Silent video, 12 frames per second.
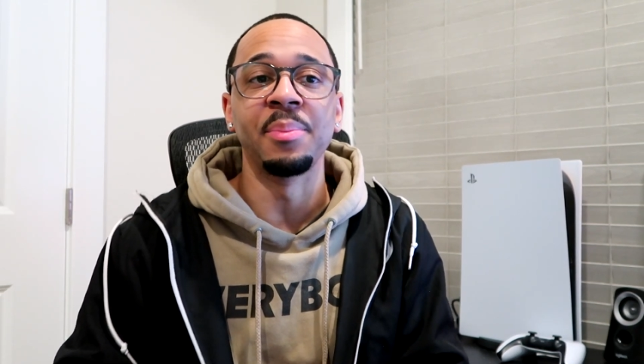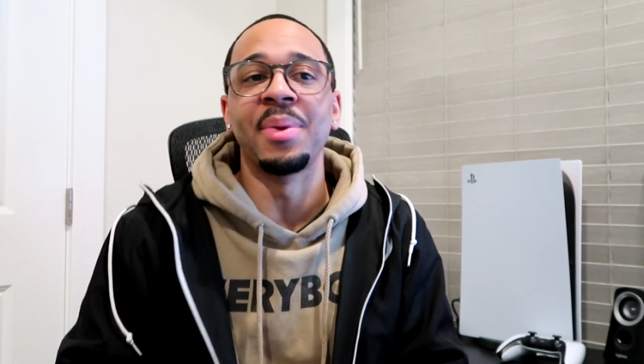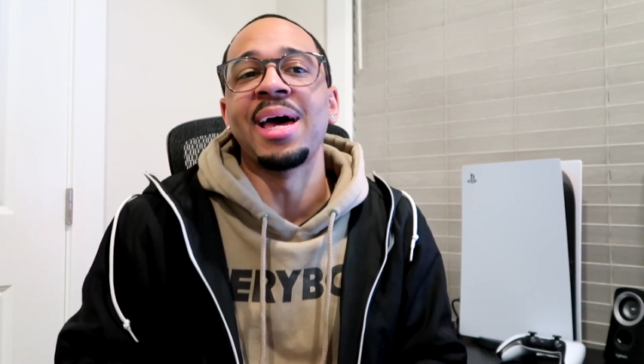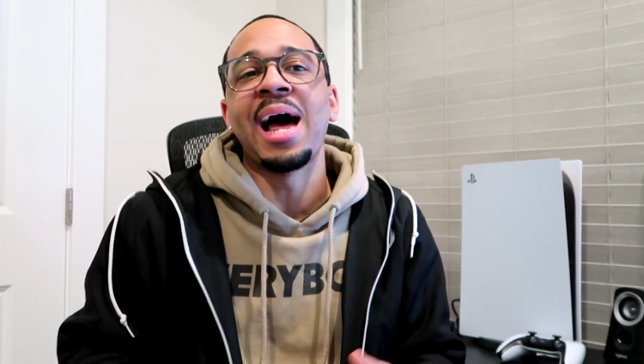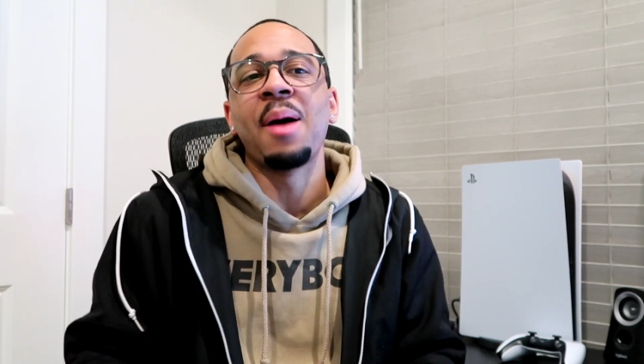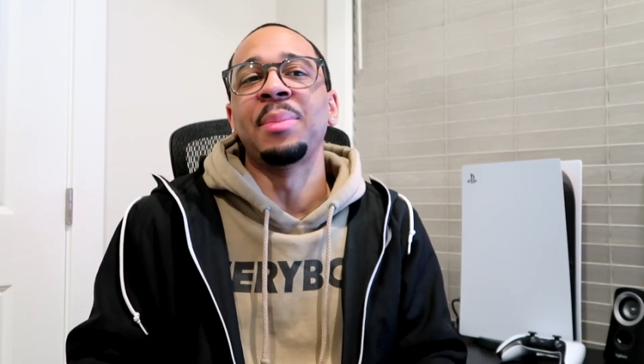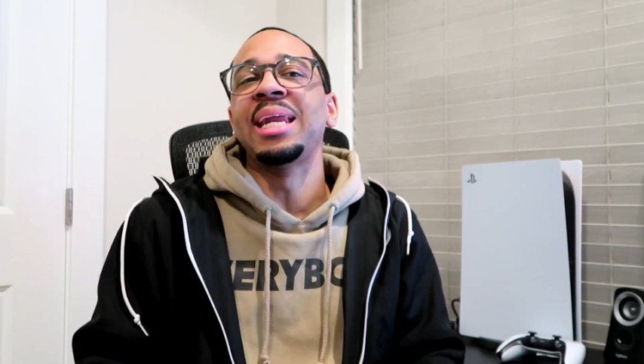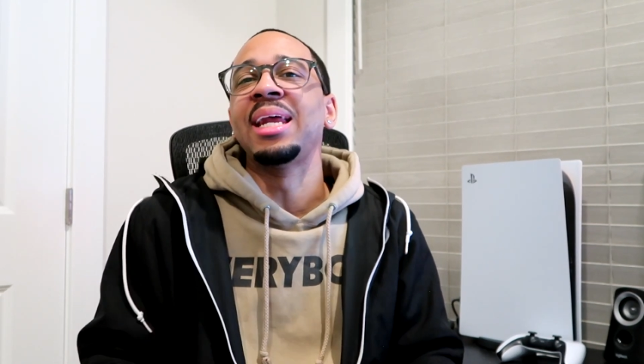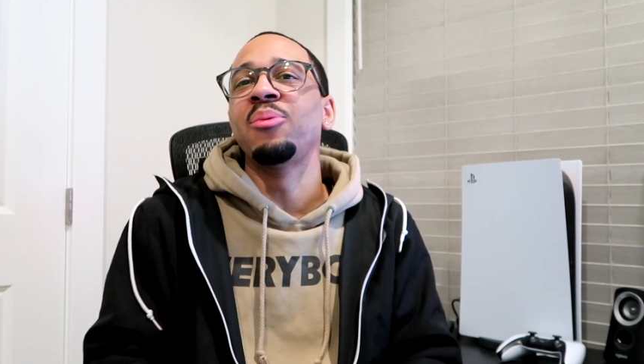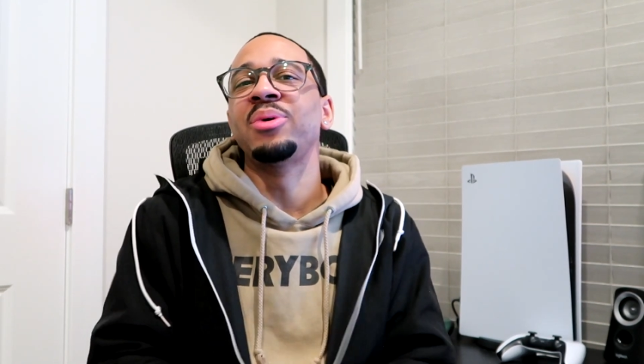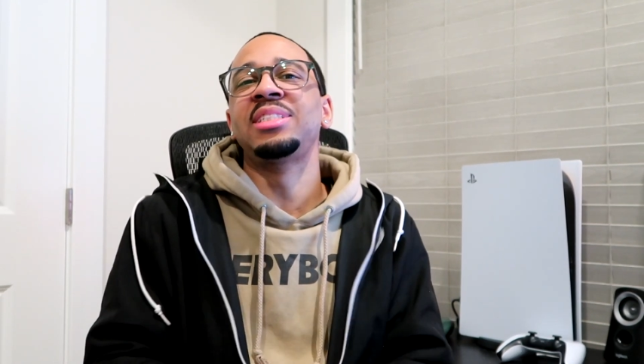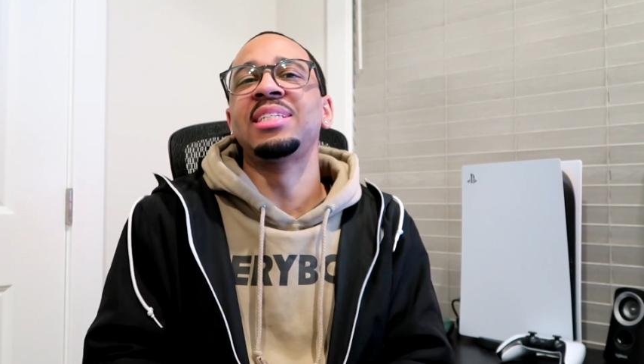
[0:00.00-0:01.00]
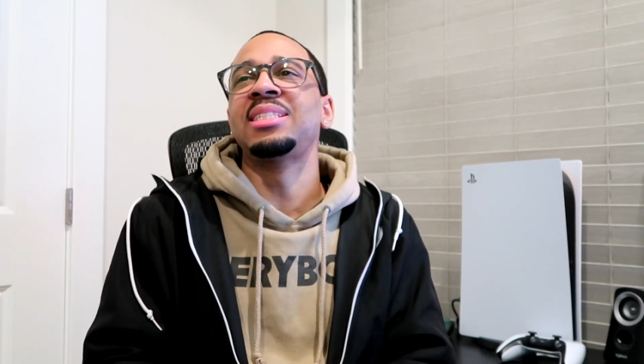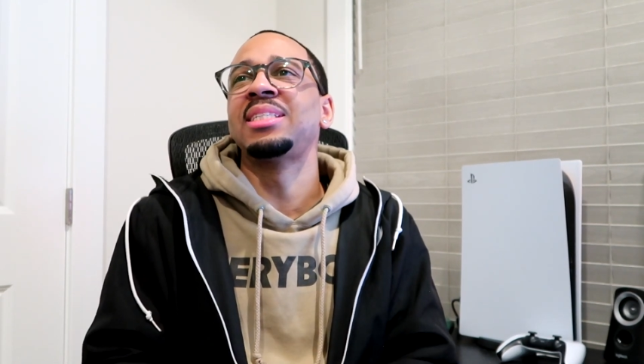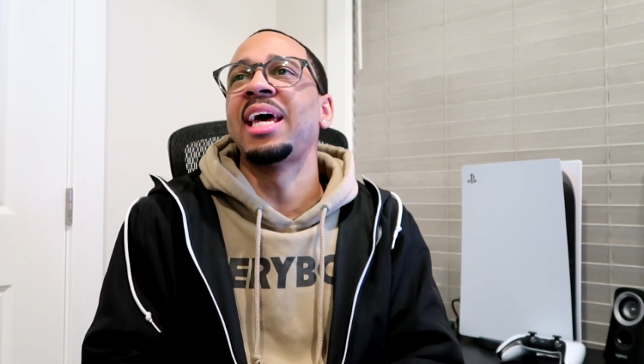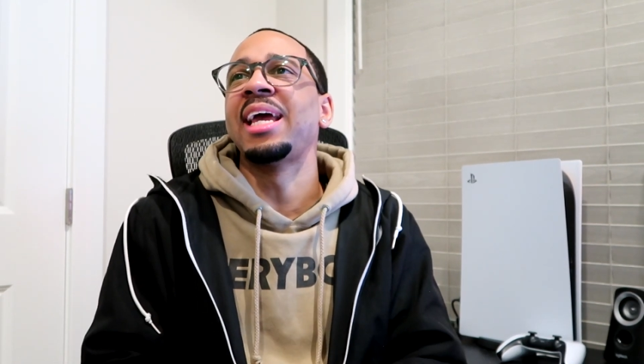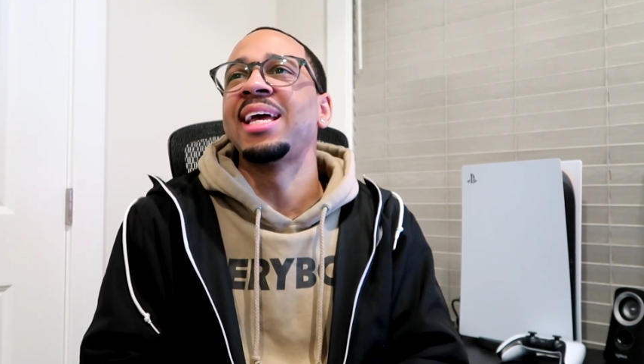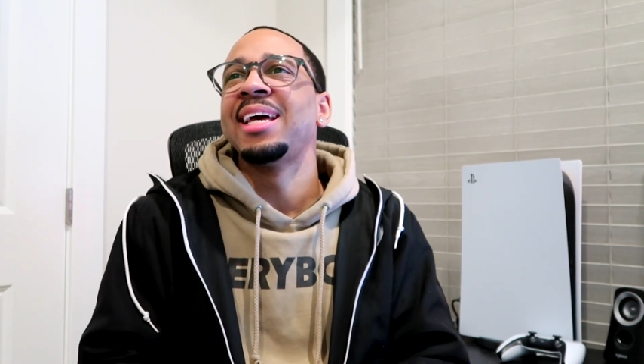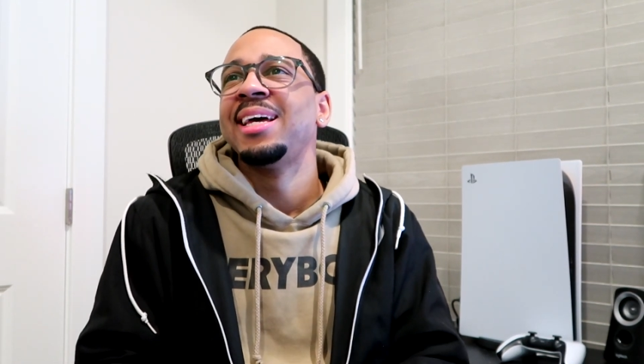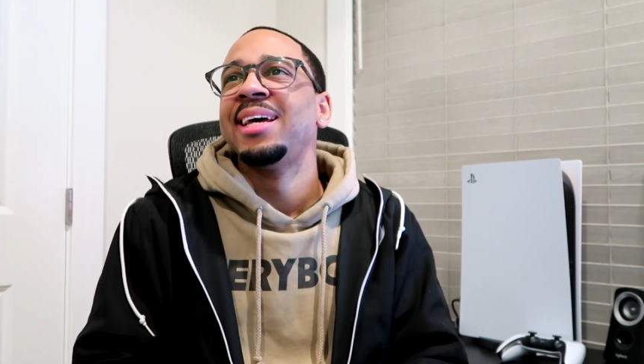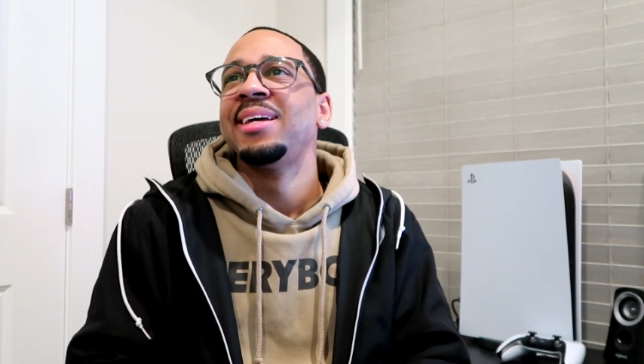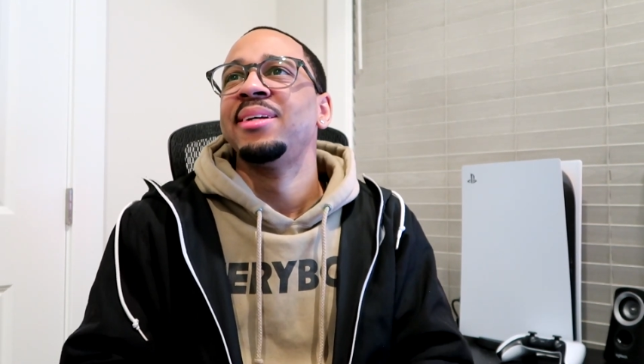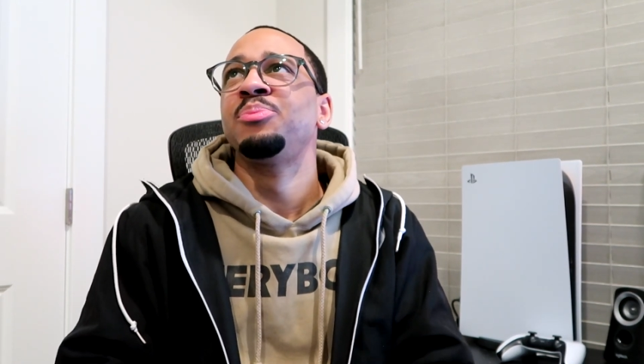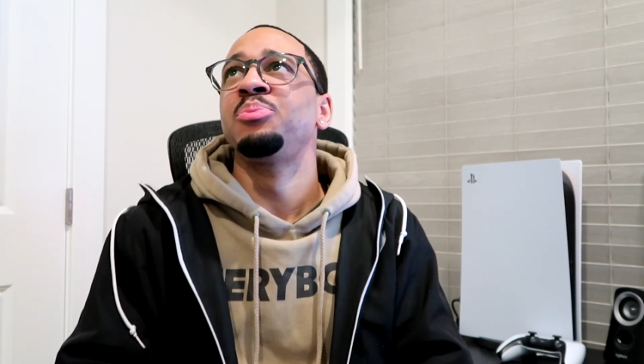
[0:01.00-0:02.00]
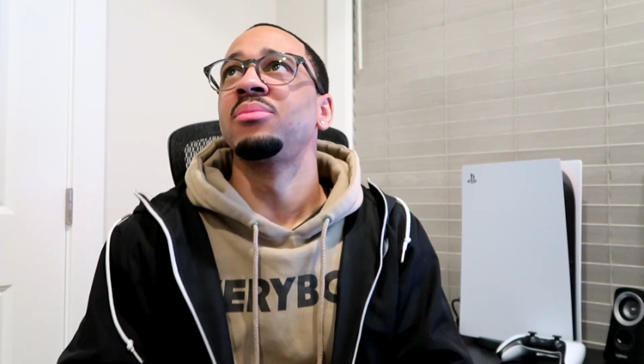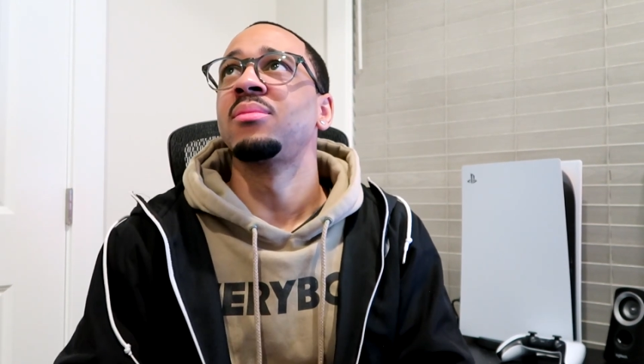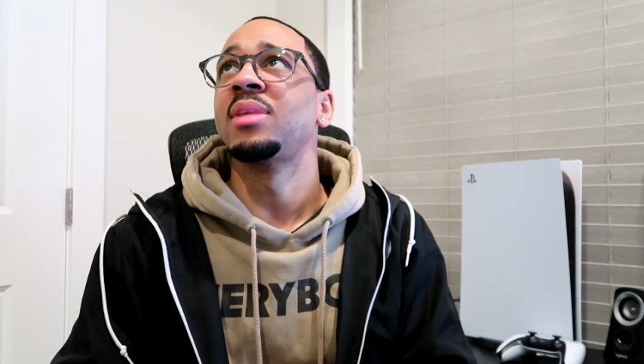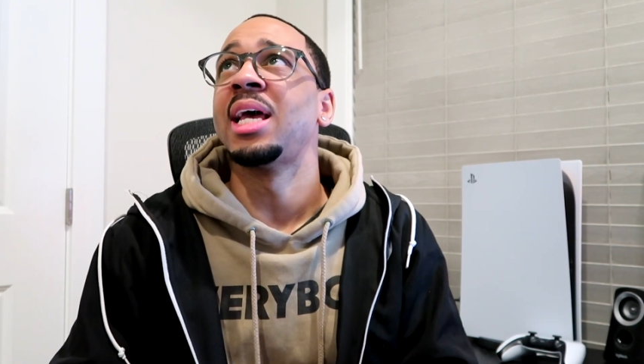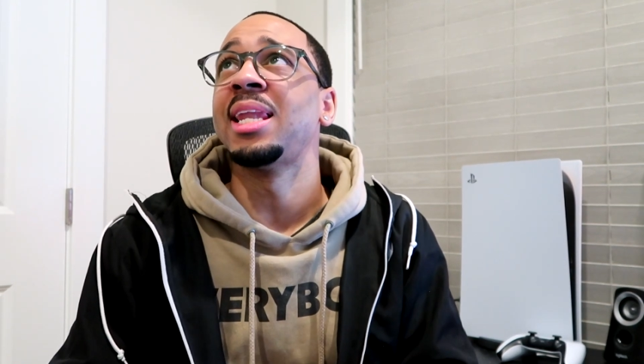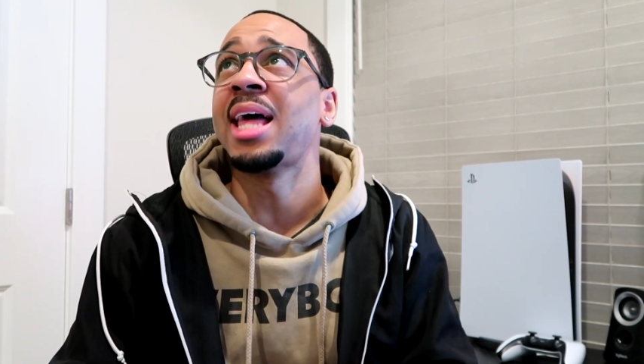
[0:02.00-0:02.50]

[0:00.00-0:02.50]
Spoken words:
But I mean, it was just like a